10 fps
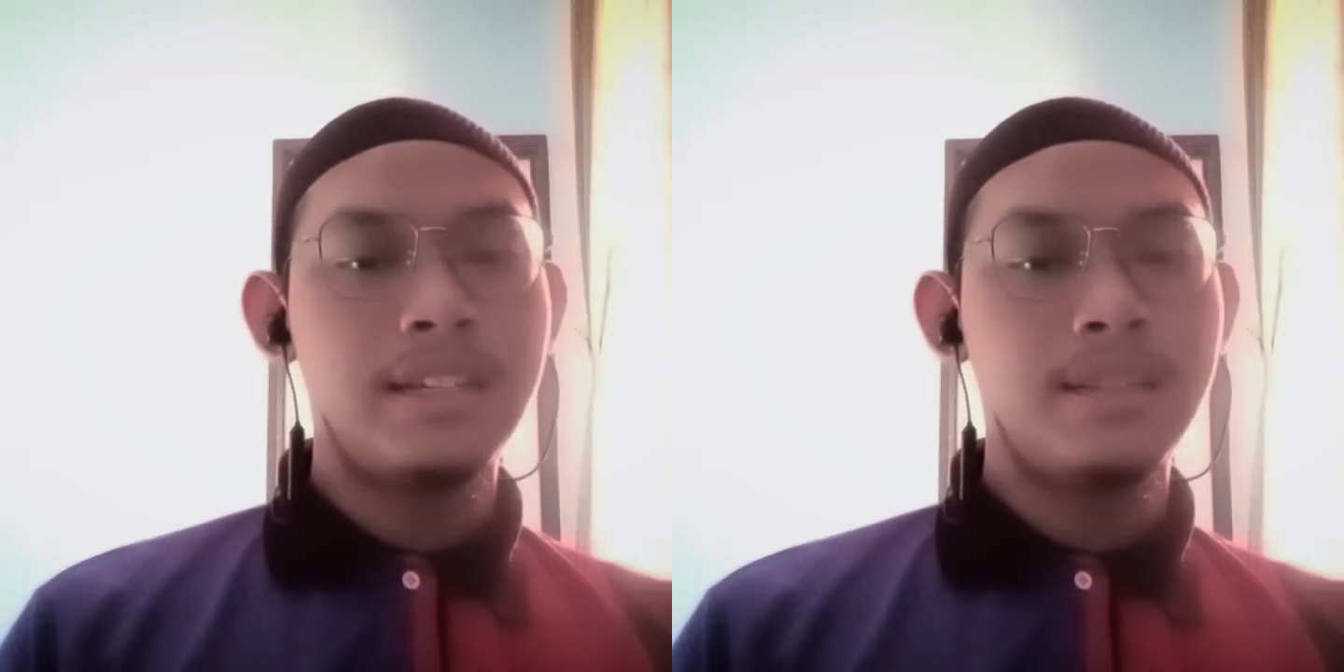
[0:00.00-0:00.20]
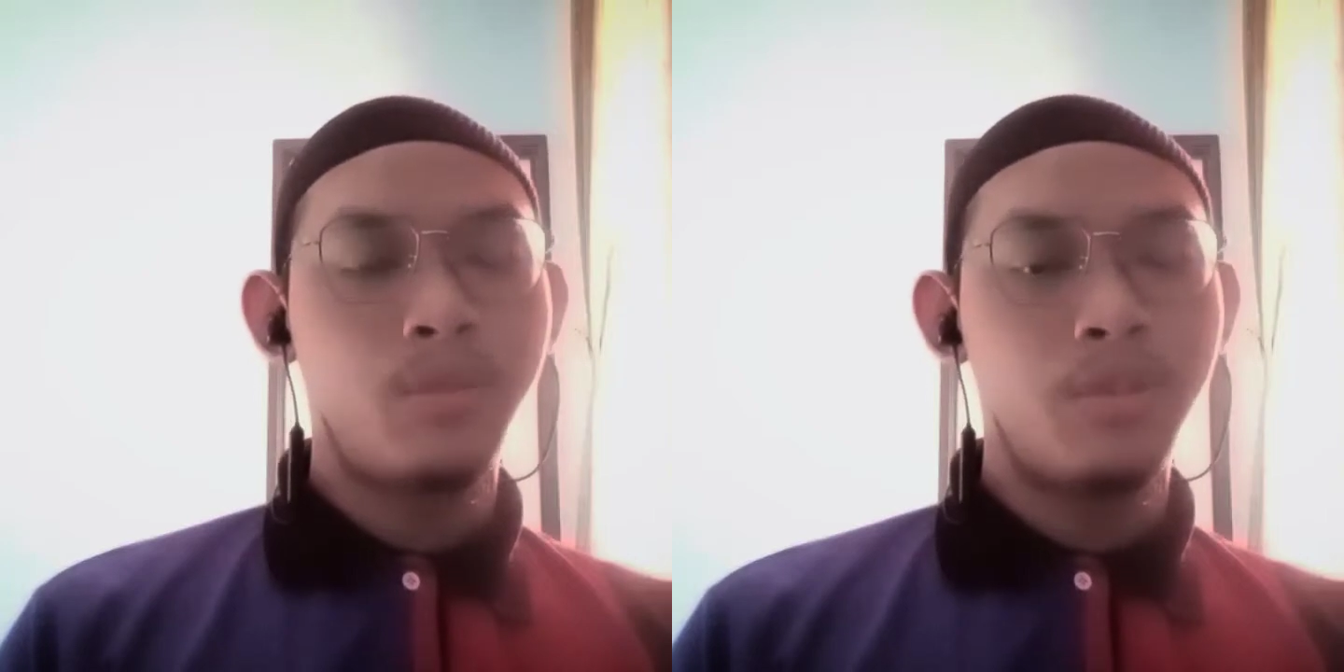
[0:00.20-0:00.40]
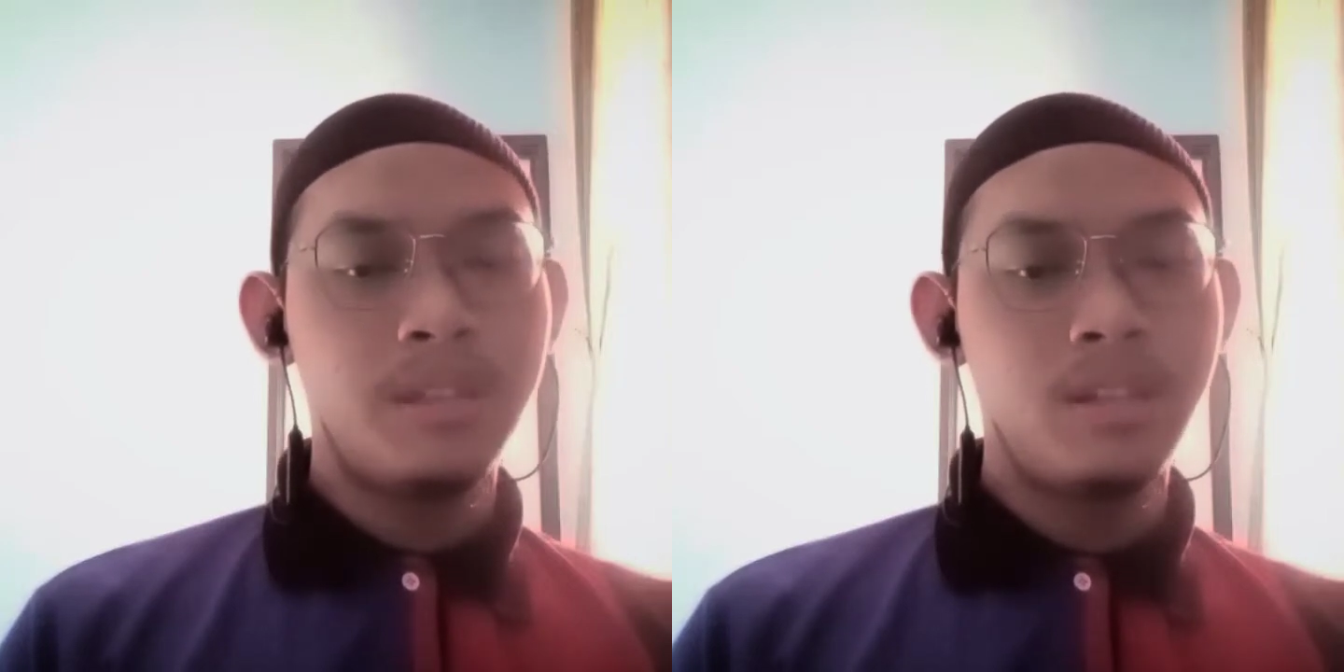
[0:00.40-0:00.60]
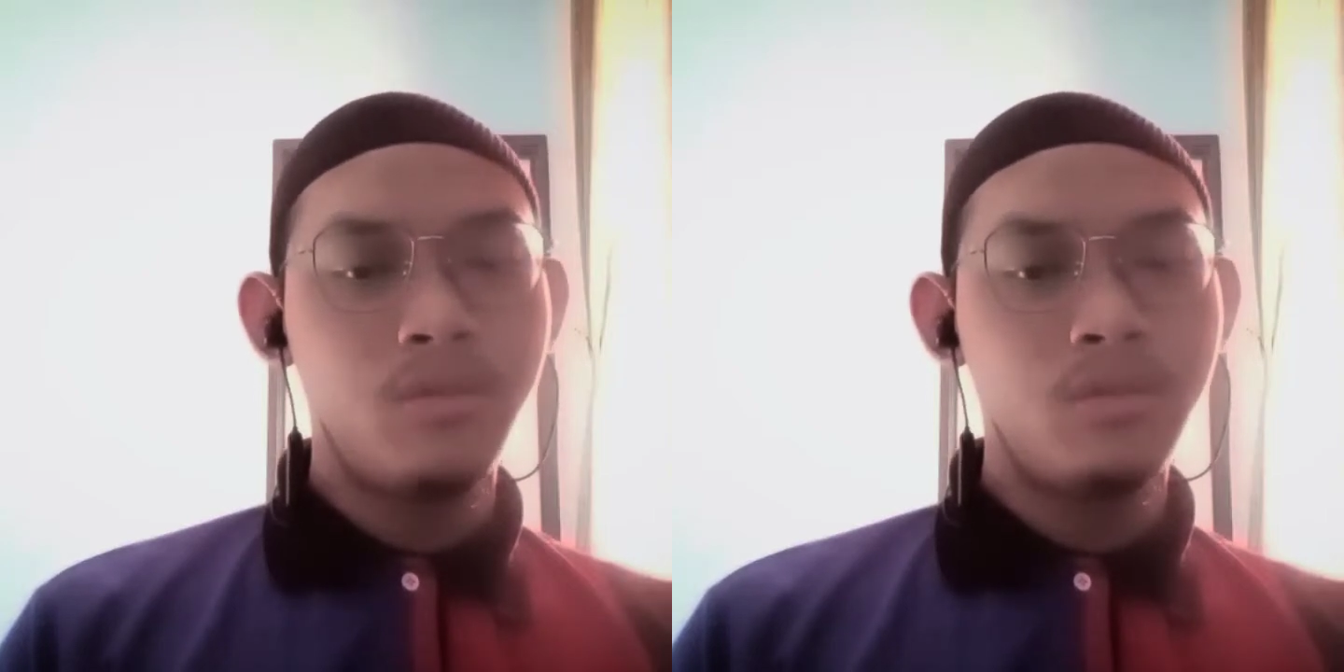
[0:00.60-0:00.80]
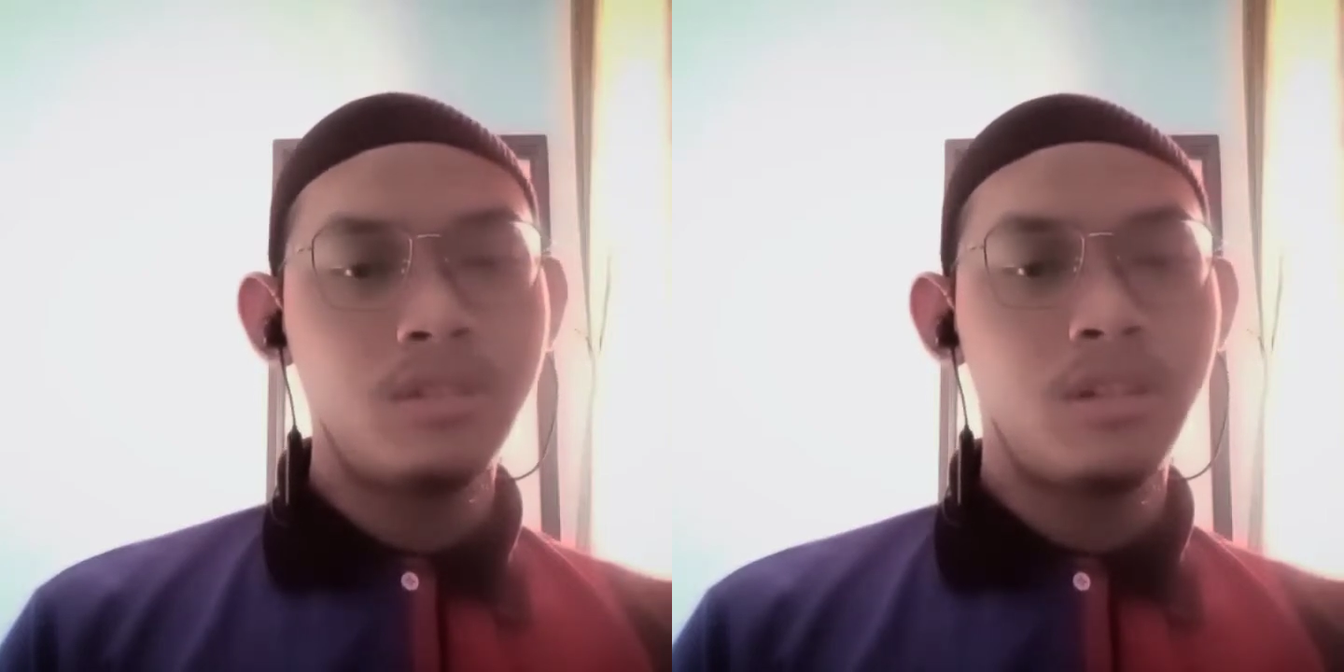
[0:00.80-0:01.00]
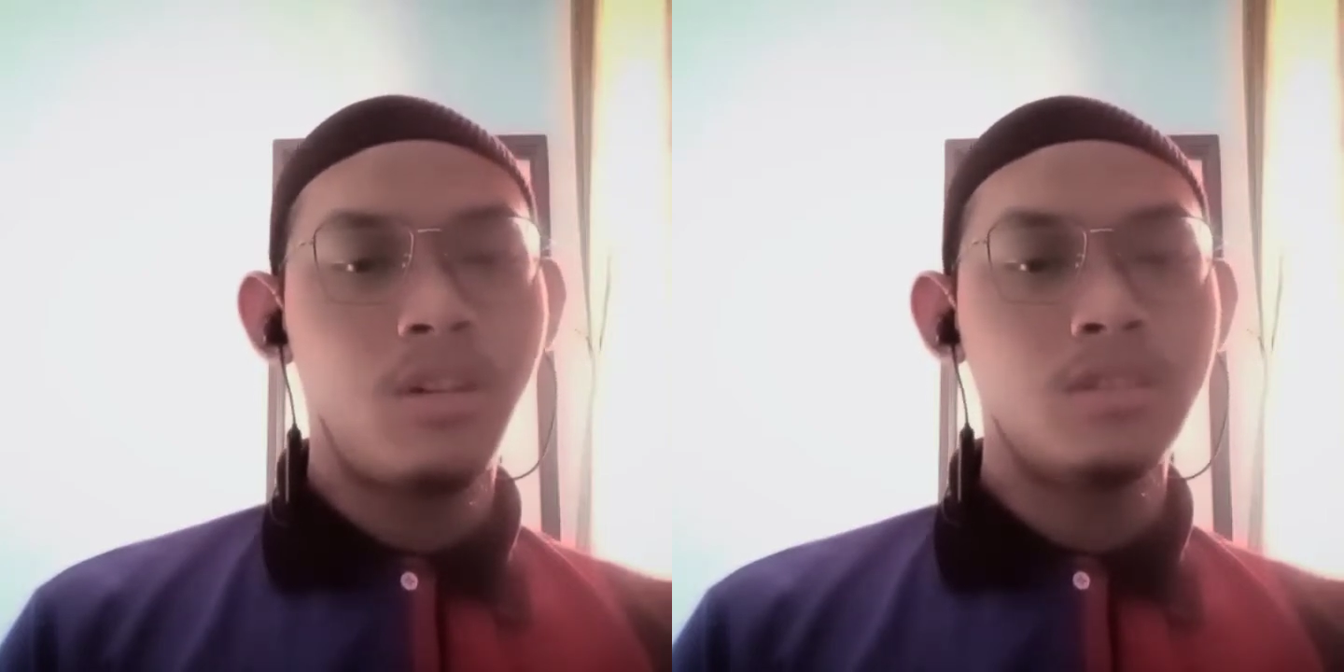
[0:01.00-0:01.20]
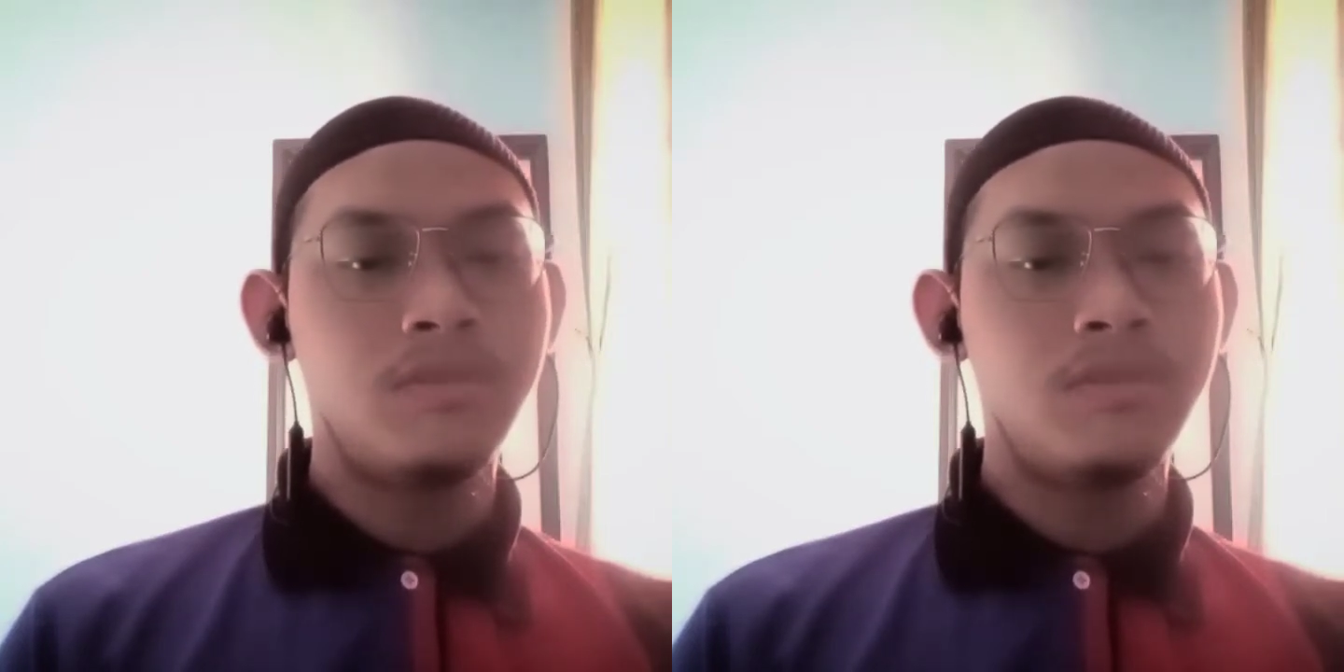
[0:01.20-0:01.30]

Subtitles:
prohibited goods or